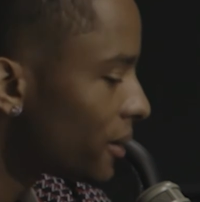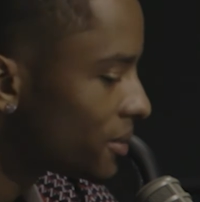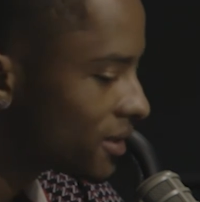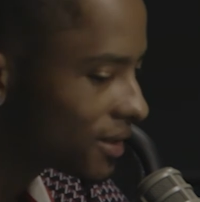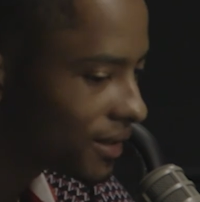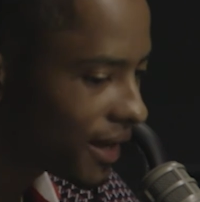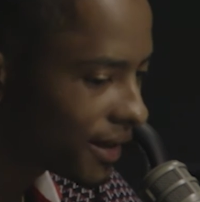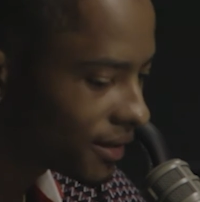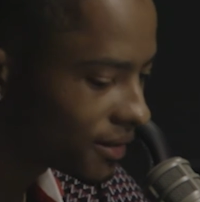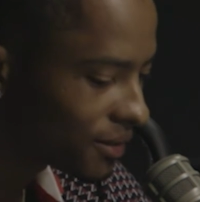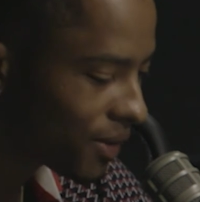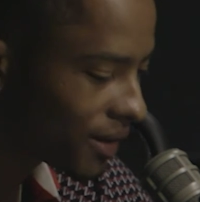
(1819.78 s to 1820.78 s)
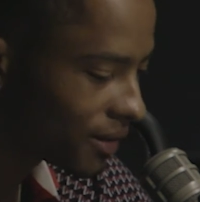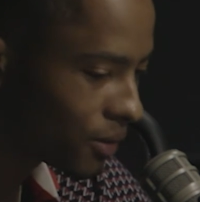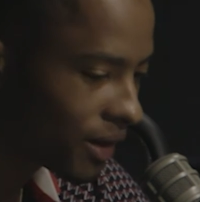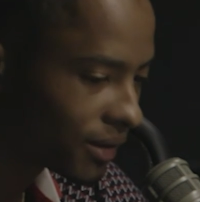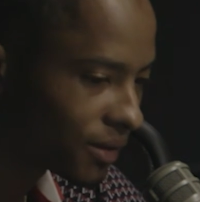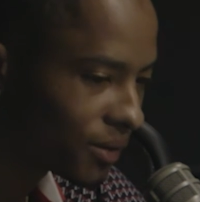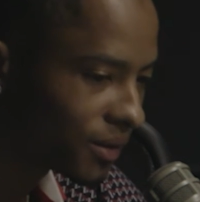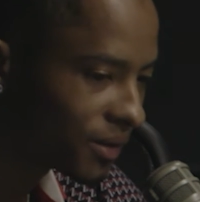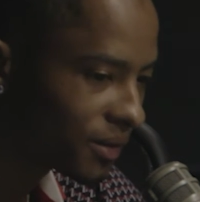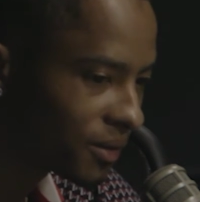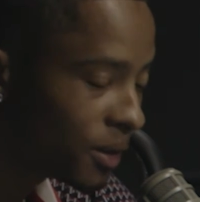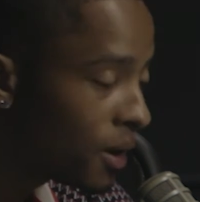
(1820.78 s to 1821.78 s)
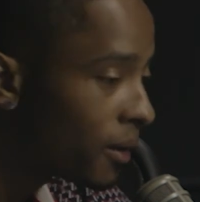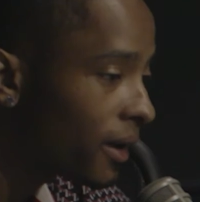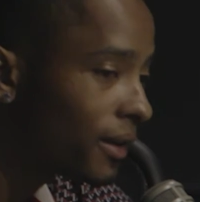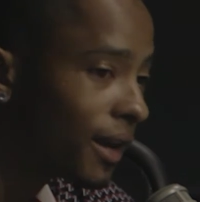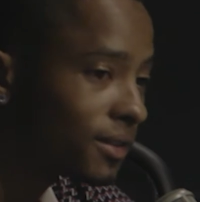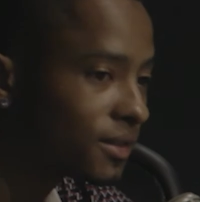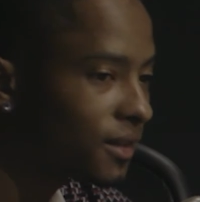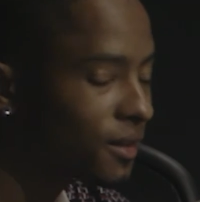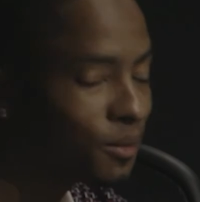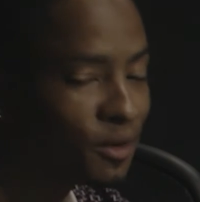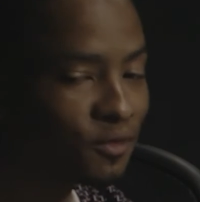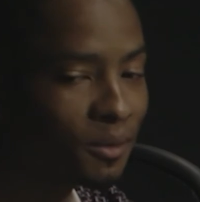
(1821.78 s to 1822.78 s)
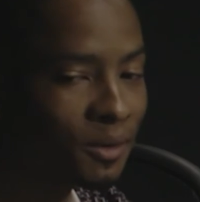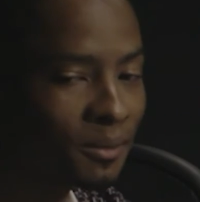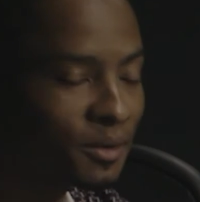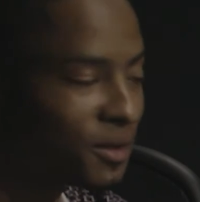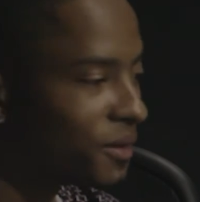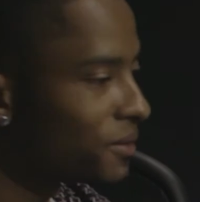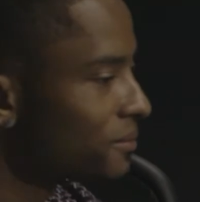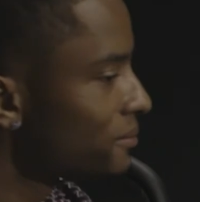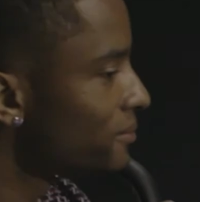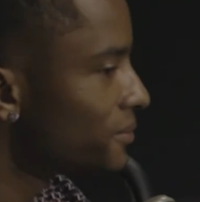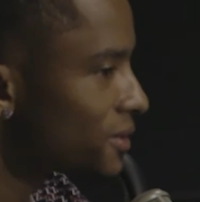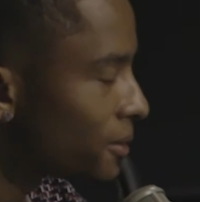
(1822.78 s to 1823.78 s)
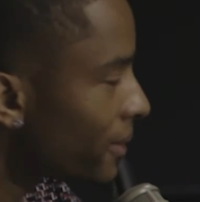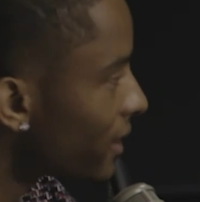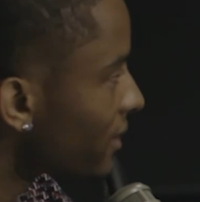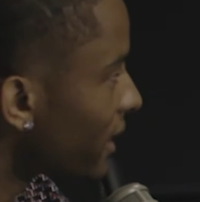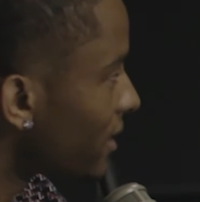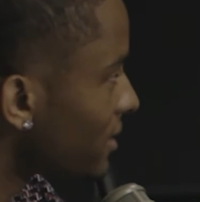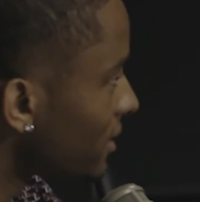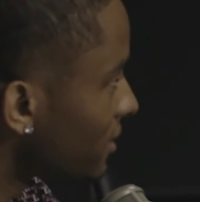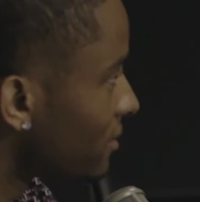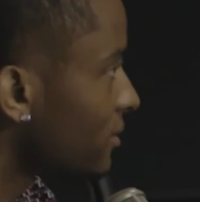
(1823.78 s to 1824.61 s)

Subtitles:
Yeah, there's just a lot of growling going on, and not to take away from him. Somebody likes it.